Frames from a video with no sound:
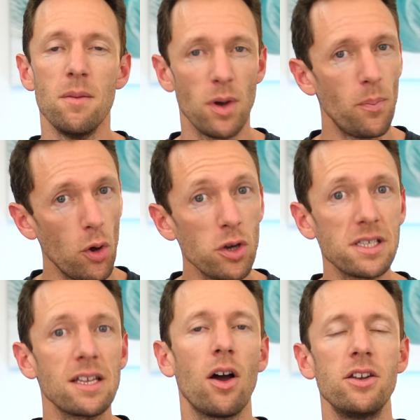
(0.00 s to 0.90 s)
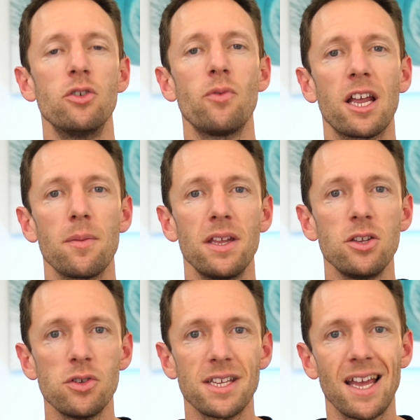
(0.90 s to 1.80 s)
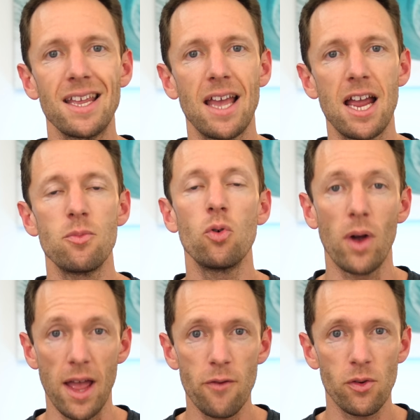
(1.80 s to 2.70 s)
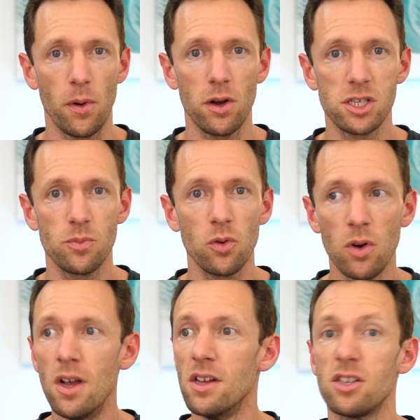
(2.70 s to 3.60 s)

But personally, I do recommend using a cable wherever possible